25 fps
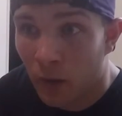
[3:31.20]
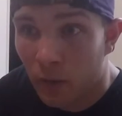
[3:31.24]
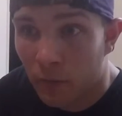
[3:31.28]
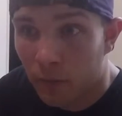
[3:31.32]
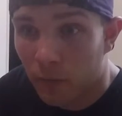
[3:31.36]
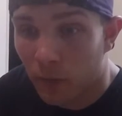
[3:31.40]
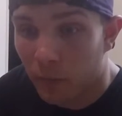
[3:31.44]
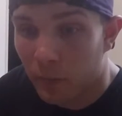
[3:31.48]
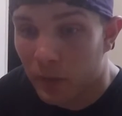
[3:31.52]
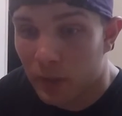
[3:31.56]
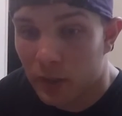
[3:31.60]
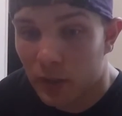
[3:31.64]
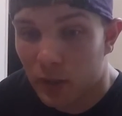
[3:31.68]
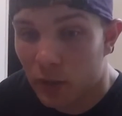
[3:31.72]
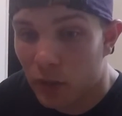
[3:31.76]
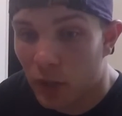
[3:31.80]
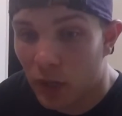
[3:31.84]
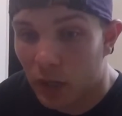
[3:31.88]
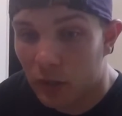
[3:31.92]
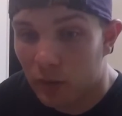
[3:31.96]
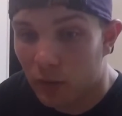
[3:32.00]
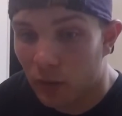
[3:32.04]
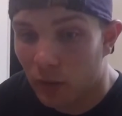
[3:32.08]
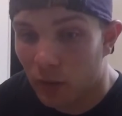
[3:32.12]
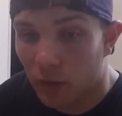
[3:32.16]
from his
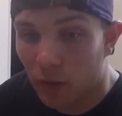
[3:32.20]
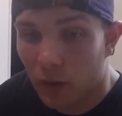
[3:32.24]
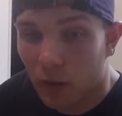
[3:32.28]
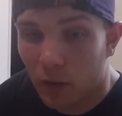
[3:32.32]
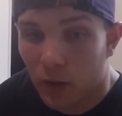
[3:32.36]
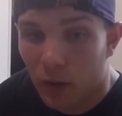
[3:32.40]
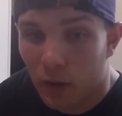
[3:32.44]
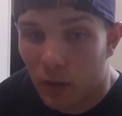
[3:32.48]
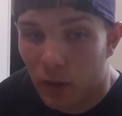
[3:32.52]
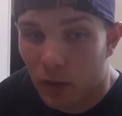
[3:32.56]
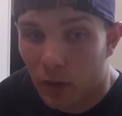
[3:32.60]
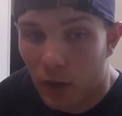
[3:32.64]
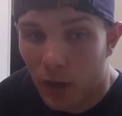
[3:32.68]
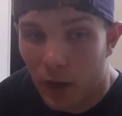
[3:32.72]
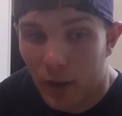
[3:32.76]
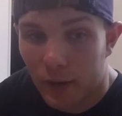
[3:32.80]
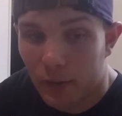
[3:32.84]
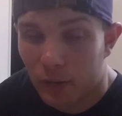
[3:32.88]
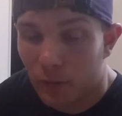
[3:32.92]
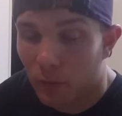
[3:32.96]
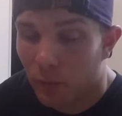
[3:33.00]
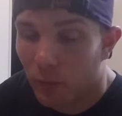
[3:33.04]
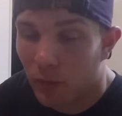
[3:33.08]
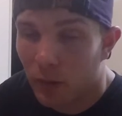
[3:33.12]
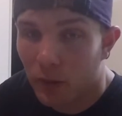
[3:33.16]
injector. I
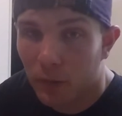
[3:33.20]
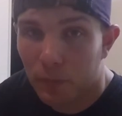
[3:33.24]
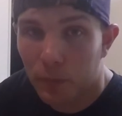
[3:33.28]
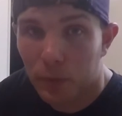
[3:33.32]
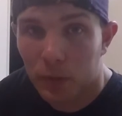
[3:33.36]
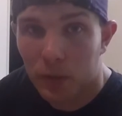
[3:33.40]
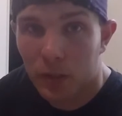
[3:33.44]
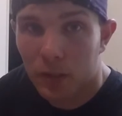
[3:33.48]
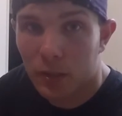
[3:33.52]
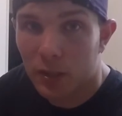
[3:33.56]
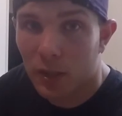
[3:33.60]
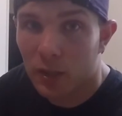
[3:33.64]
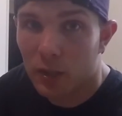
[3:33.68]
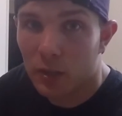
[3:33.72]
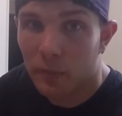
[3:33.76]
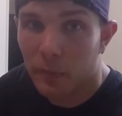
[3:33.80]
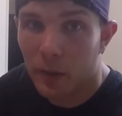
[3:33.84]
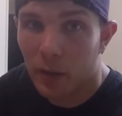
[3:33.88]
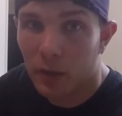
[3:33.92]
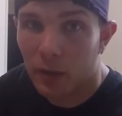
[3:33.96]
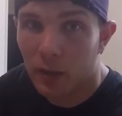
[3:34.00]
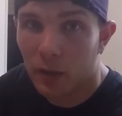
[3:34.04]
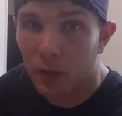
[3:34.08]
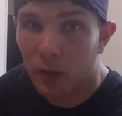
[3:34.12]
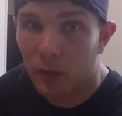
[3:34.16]
don't want to put this engine
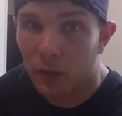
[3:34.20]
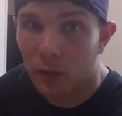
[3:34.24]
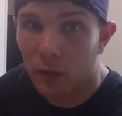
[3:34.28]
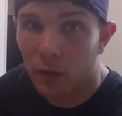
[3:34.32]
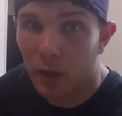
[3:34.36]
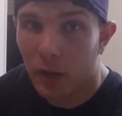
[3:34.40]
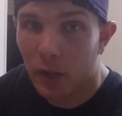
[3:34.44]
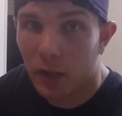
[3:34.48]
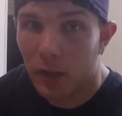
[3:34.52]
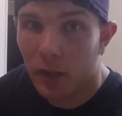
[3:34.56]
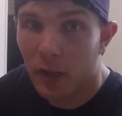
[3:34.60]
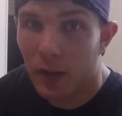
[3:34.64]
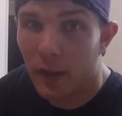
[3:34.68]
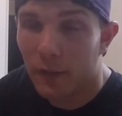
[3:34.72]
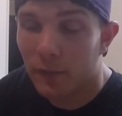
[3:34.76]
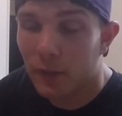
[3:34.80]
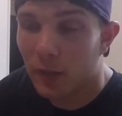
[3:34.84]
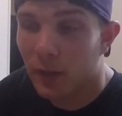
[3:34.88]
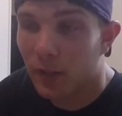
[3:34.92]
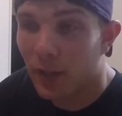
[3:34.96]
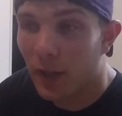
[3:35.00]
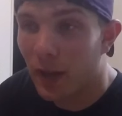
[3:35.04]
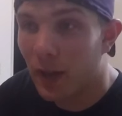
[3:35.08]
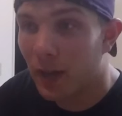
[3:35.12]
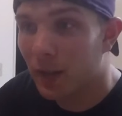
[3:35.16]
back together and then have to
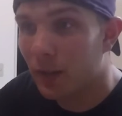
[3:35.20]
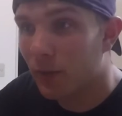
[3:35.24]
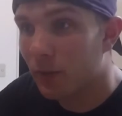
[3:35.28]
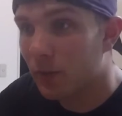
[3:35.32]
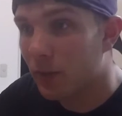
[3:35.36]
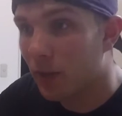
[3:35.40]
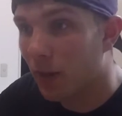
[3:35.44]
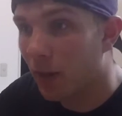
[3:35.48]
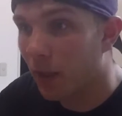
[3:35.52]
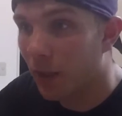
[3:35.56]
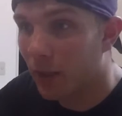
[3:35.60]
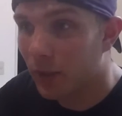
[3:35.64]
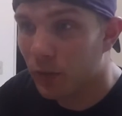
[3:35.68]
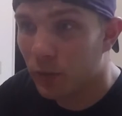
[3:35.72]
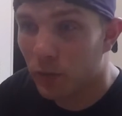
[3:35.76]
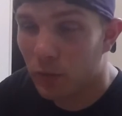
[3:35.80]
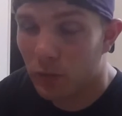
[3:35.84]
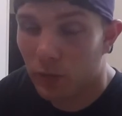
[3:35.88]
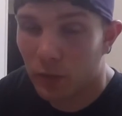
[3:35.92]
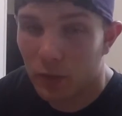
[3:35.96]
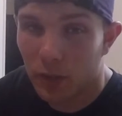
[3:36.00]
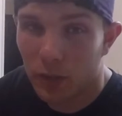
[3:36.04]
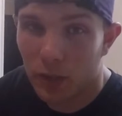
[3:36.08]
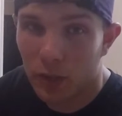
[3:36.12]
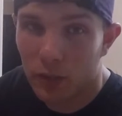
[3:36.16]
diagnose an
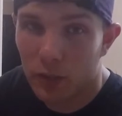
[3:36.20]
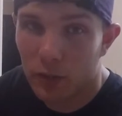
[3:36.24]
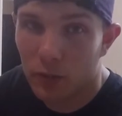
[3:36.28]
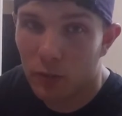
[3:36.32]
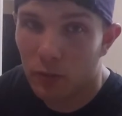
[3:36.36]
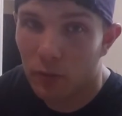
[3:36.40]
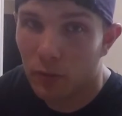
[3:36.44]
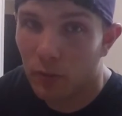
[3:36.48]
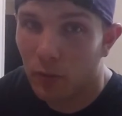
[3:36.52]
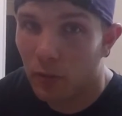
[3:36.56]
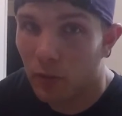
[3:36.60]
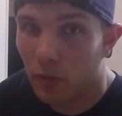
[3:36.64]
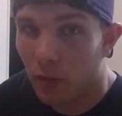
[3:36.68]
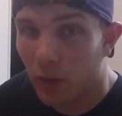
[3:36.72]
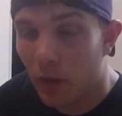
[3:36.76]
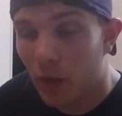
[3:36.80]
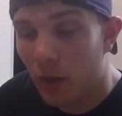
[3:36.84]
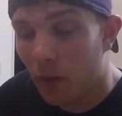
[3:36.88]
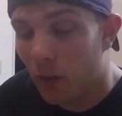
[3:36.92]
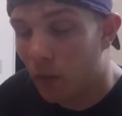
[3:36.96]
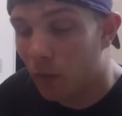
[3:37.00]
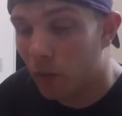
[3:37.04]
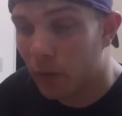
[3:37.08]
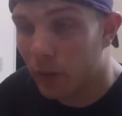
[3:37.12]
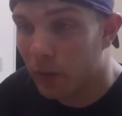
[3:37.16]
electrical issue.
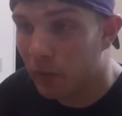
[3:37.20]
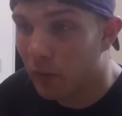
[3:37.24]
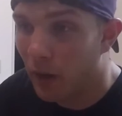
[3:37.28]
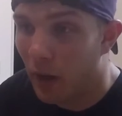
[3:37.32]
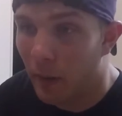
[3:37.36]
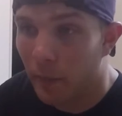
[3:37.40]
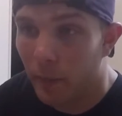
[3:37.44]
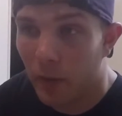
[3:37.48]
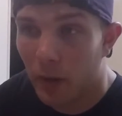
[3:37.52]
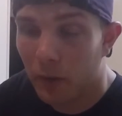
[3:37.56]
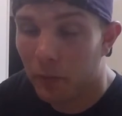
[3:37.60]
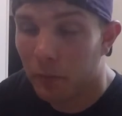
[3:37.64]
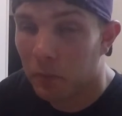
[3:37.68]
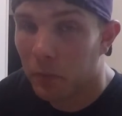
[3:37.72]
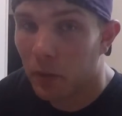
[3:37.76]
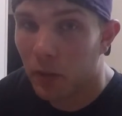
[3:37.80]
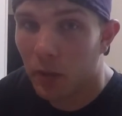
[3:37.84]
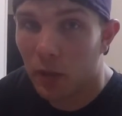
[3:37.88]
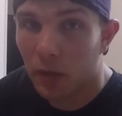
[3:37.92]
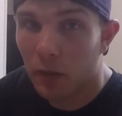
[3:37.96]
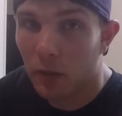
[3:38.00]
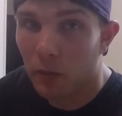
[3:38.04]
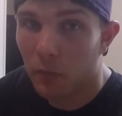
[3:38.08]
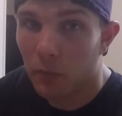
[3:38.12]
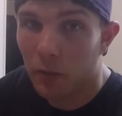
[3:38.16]
Holy crap, I really
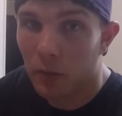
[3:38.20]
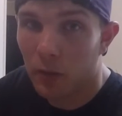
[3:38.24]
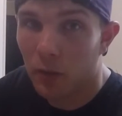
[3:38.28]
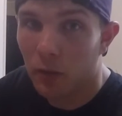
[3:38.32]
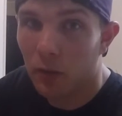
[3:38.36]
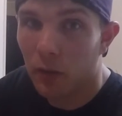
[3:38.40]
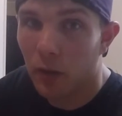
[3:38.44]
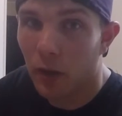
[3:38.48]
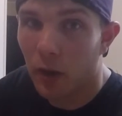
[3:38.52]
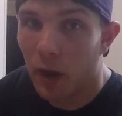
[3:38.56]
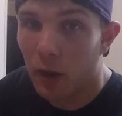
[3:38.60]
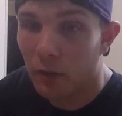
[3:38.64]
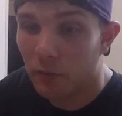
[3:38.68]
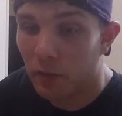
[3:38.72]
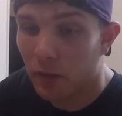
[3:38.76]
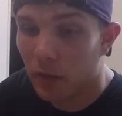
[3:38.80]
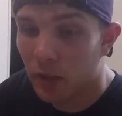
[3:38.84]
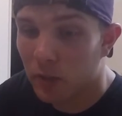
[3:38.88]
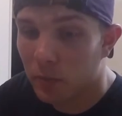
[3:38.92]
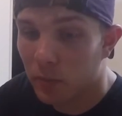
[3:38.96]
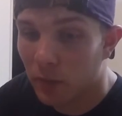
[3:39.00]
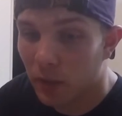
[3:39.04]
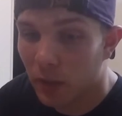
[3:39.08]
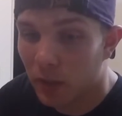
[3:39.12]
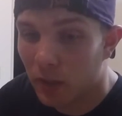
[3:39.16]
don't want to go there. I'd rather
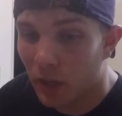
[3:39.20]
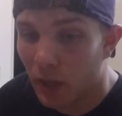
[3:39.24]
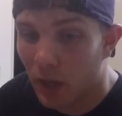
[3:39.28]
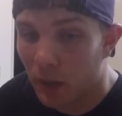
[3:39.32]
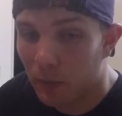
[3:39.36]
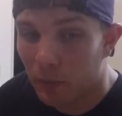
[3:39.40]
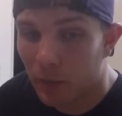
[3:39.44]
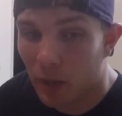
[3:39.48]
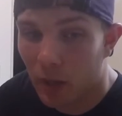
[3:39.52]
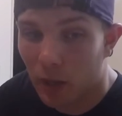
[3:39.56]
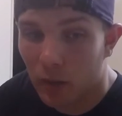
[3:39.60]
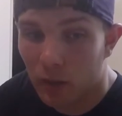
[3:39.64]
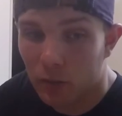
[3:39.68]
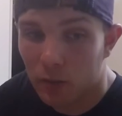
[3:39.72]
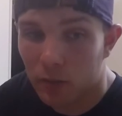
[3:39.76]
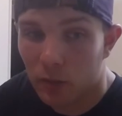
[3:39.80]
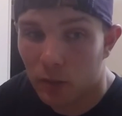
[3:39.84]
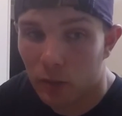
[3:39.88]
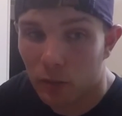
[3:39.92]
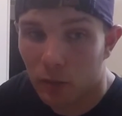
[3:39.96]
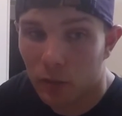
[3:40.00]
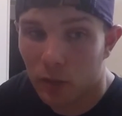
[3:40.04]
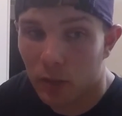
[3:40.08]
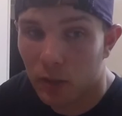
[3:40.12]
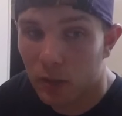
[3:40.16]
spend the time now to
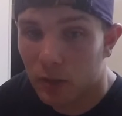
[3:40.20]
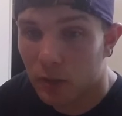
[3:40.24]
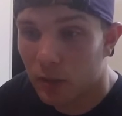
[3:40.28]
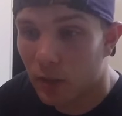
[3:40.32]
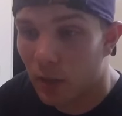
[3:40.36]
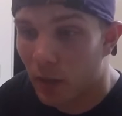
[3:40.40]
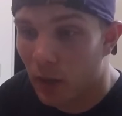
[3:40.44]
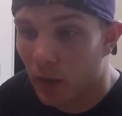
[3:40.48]
do this